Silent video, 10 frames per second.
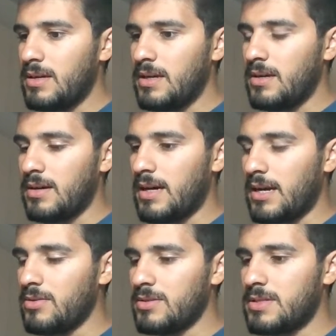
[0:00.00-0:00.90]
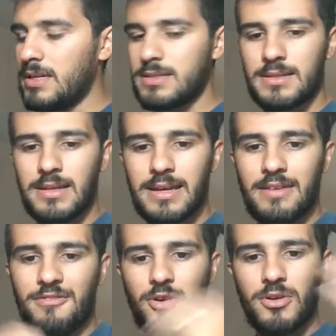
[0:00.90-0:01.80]
I don't know, say it's a
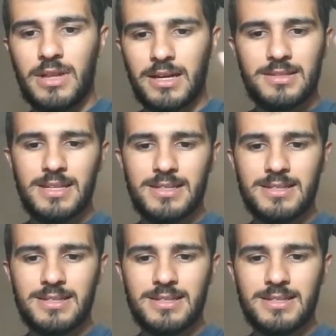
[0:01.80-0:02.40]
cavern. Like